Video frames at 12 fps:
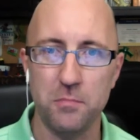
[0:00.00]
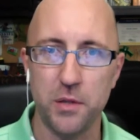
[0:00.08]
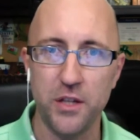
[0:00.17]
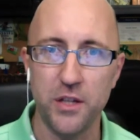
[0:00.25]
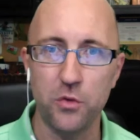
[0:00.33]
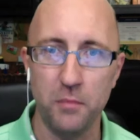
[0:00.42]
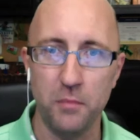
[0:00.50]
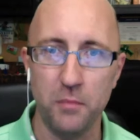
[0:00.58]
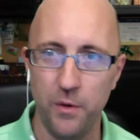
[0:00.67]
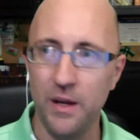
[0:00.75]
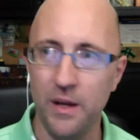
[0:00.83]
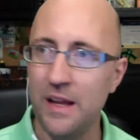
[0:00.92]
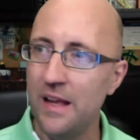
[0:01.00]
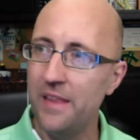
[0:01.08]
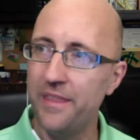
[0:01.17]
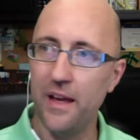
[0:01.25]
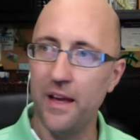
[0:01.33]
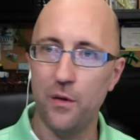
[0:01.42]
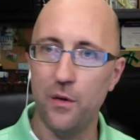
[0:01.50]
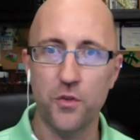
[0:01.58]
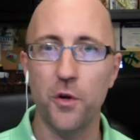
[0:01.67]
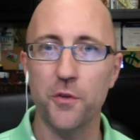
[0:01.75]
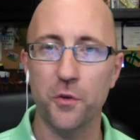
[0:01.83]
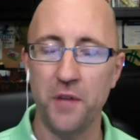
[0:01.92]
please remember that
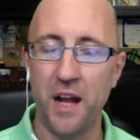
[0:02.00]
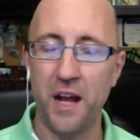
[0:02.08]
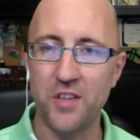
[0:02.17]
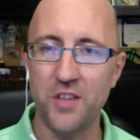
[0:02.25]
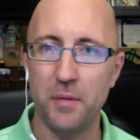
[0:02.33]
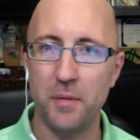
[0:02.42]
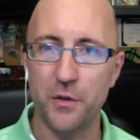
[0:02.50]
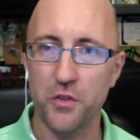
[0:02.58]
results are not typical.